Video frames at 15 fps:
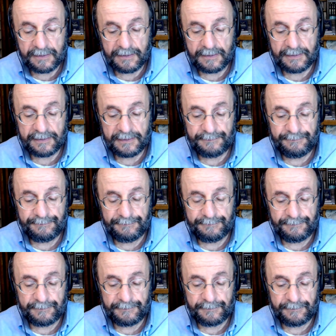
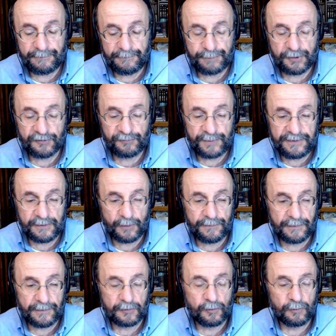Because we know
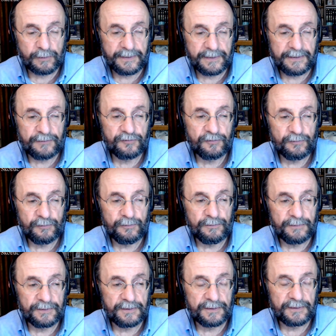that according
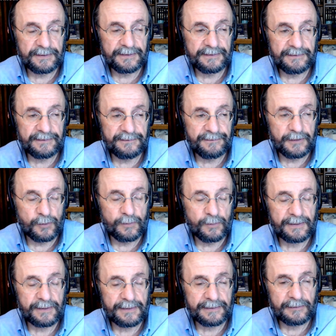to the
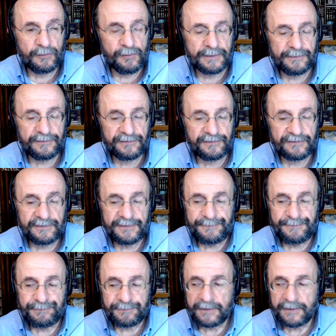Noahide laws,
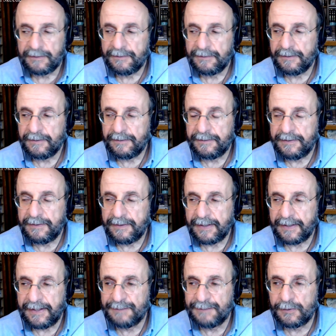the
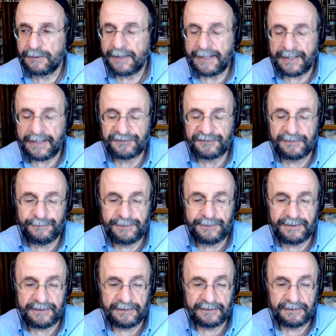animal has to
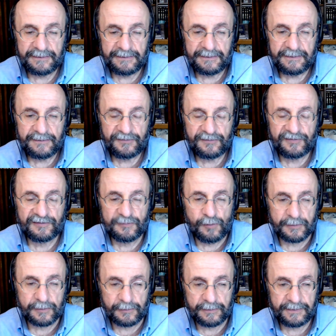be
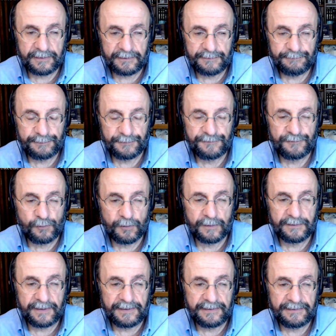slaughtered before
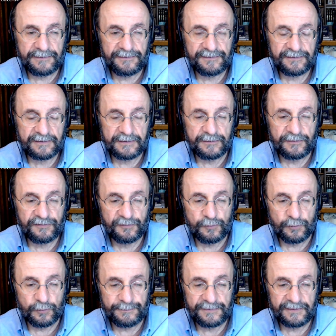it is
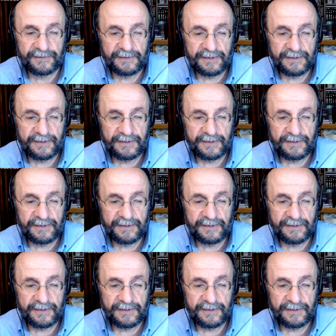consumed.